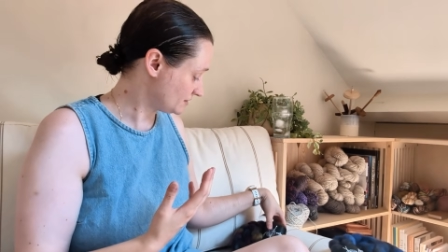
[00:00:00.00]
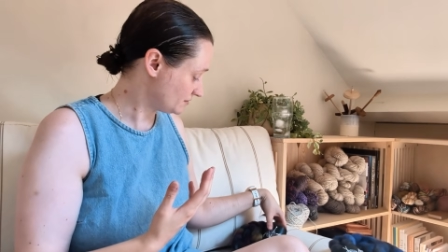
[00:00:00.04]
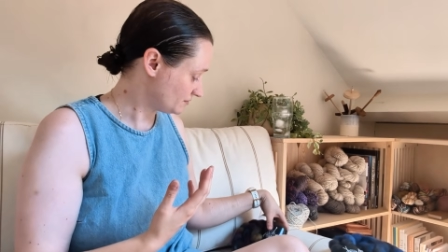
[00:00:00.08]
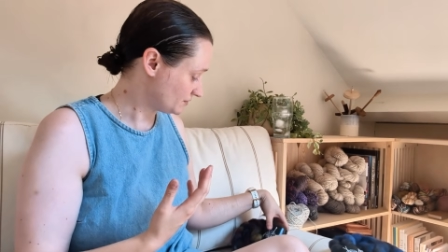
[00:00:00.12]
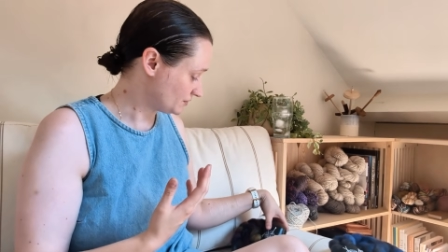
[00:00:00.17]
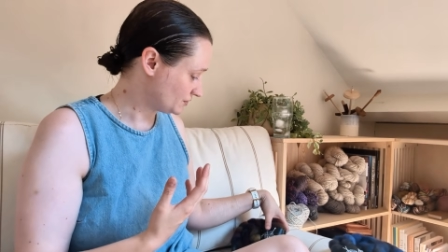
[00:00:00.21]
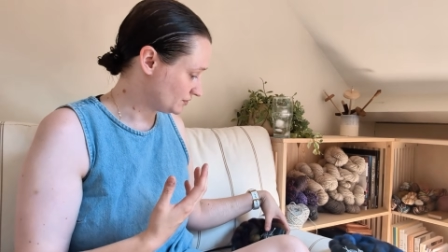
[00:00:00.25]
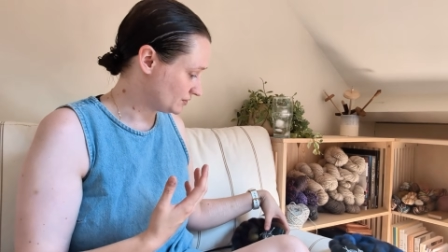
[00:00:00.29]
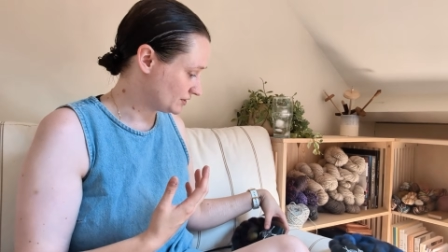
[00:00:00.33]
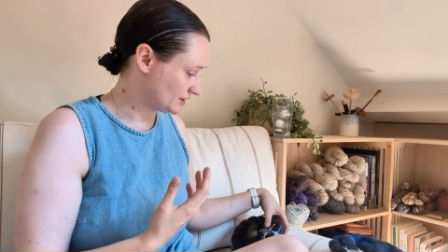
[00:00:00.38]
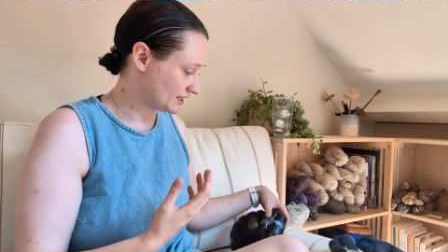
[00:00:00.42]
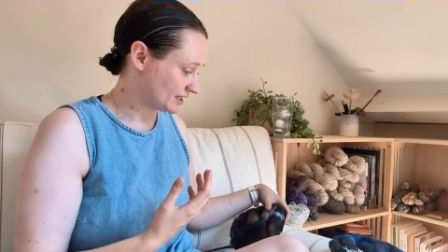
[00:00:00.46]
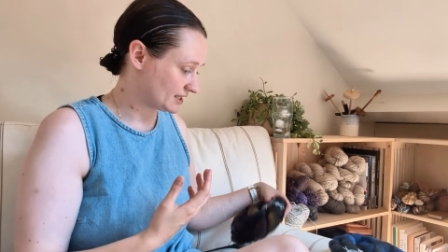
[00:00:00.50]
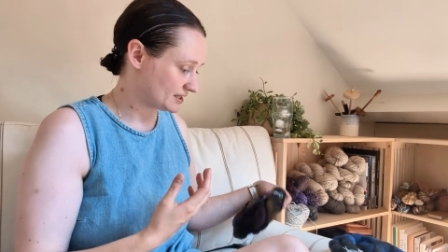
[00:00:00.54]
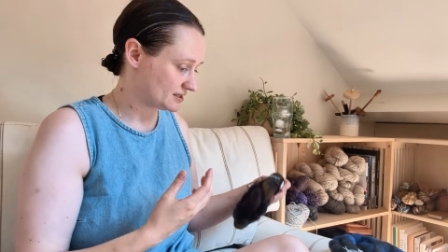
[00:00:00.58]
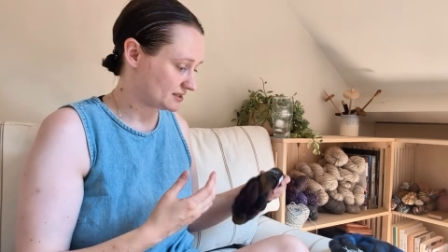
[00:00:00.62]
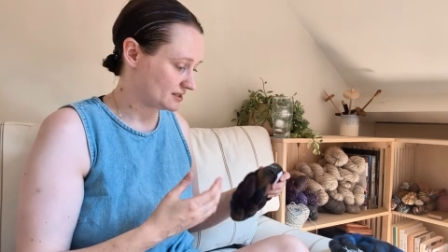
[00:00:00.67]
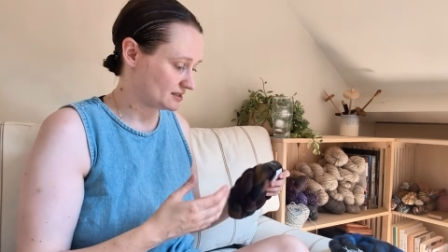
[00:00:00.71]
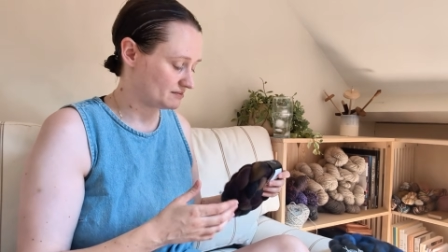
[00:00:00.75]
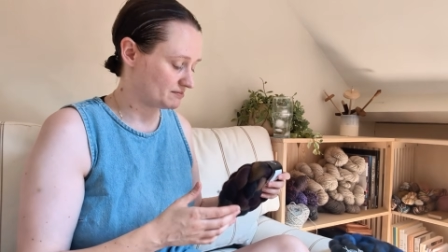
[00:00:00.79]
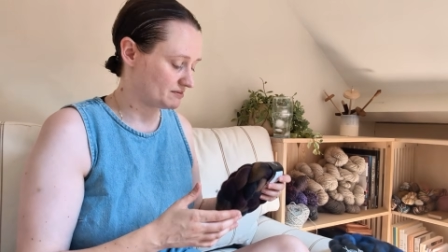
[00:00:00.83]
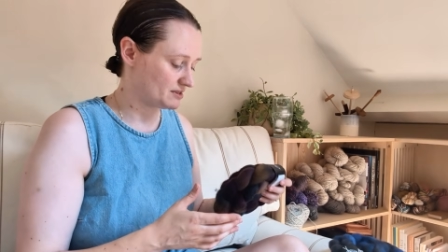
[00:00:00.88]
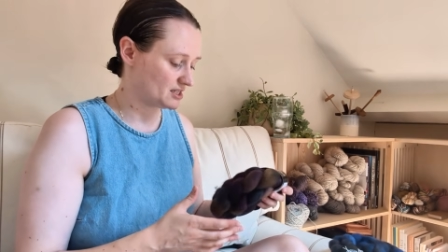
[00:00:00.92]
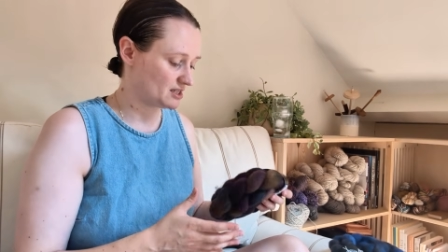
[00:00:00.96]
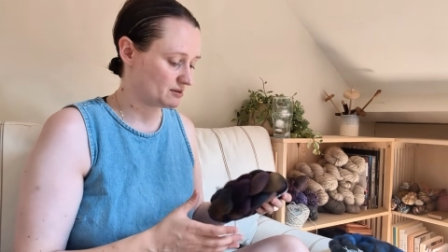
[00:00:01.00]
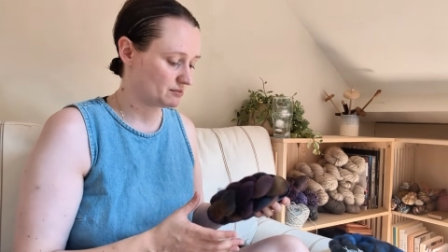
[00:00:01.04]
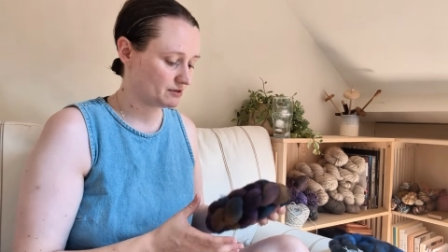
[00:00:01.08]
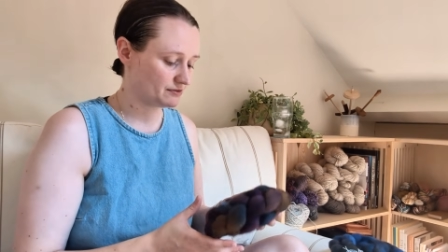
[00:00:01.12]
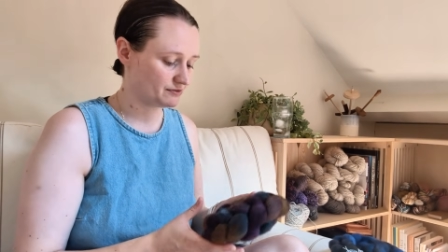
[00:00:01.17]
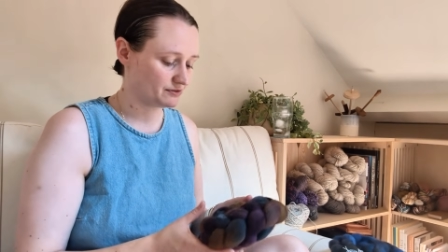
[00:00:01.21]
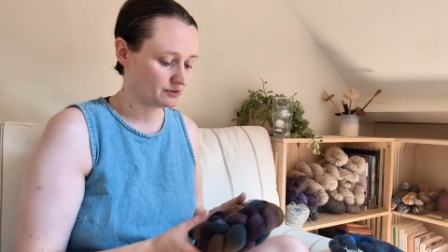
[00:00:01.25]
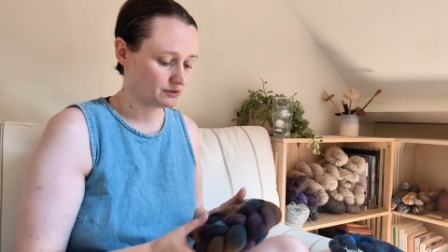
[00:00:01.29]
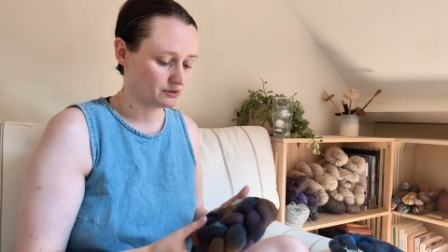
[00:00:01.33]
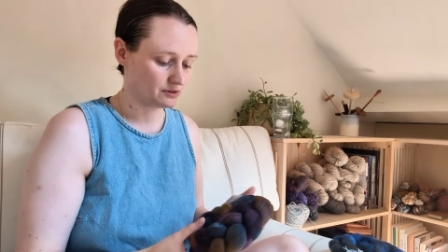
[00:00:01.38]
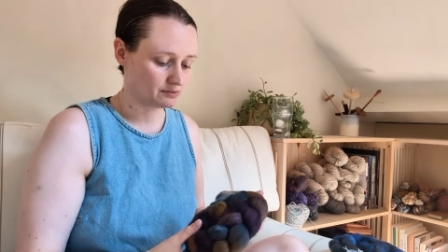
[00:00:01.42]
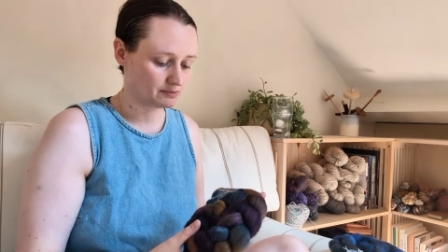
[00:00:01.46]
some more and actually spin up a
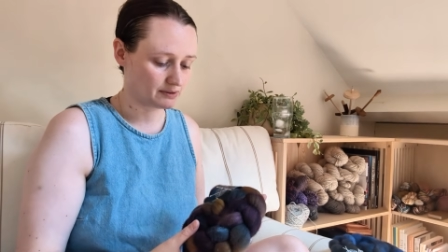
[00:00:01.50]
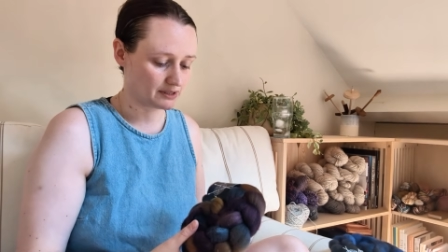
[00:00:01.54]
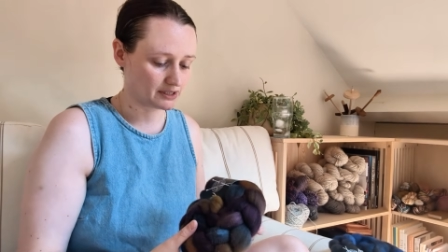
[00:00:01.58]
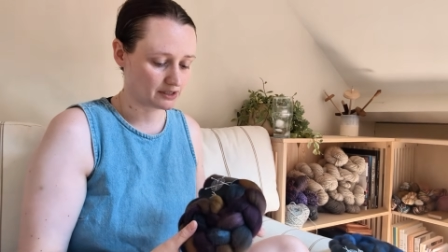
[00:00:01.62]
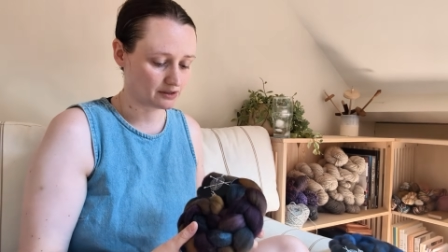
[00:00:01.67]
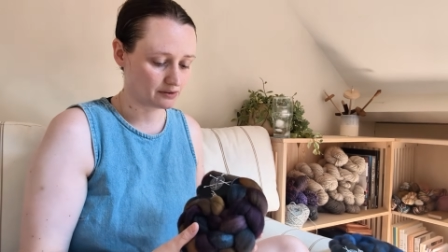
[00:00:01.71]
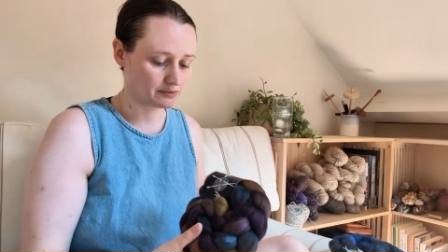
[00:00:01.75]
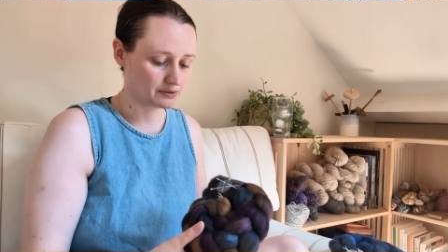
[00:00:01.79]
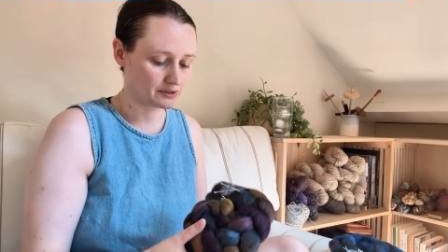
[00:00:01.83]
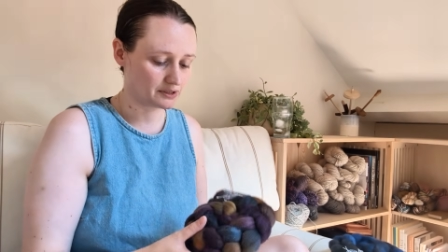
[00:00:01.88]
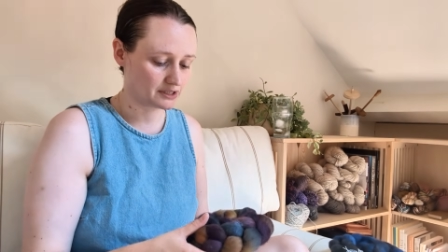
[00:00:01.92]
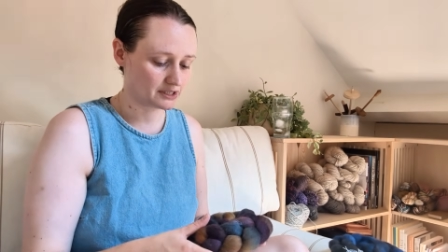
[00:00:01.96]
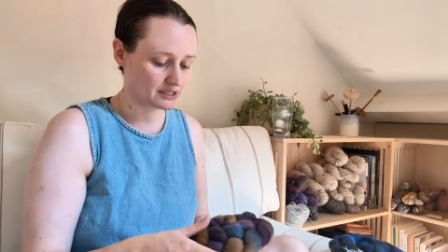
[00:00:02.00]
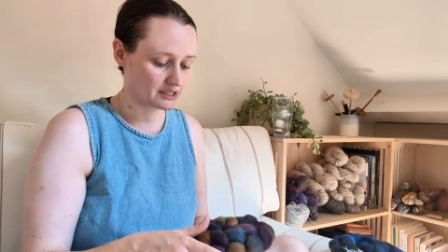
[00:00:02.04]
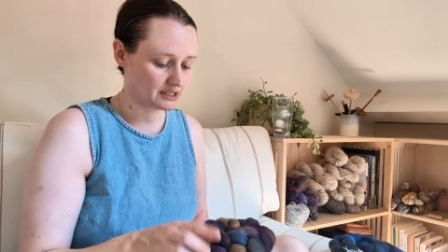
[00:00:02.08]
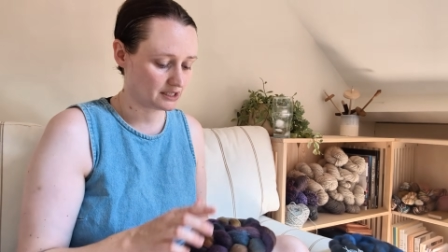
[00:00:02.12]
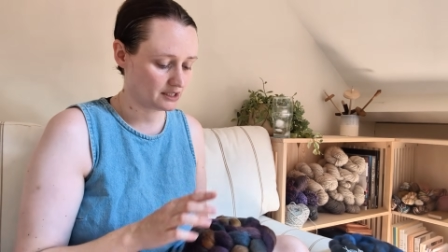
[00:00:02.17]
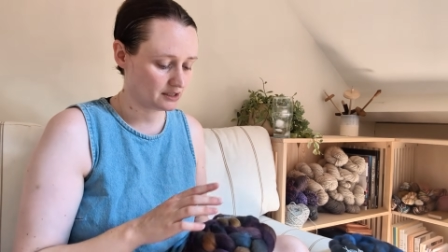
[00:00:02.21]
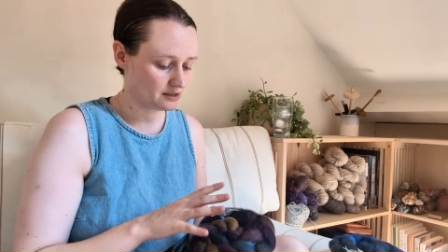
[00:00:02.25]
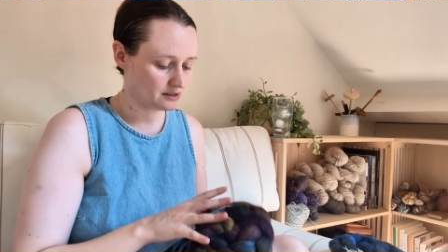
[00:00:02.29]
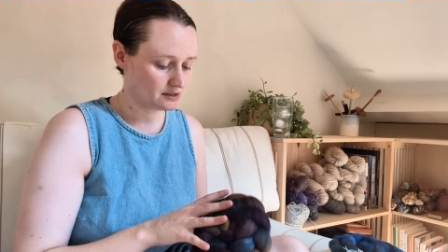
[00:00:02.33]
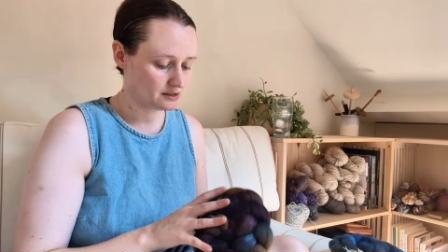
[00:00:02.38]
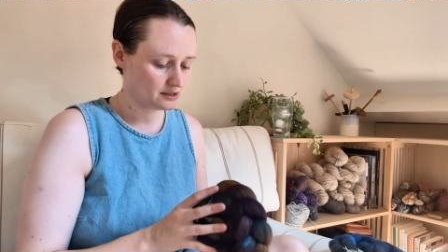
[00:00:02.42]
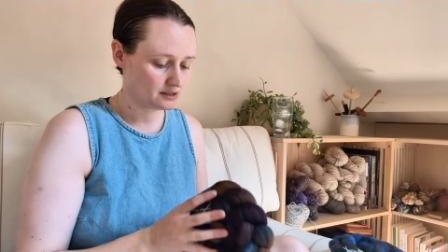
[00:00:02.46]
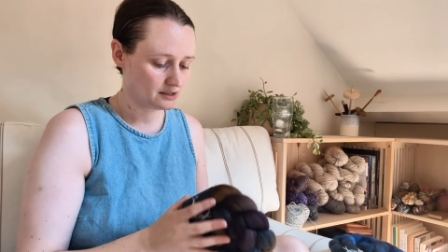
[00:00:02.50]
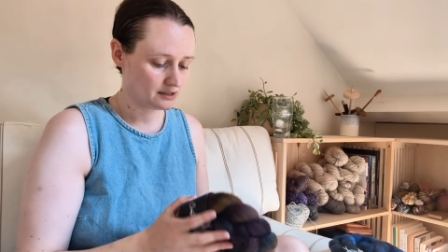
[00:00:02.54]
full sweater quantity.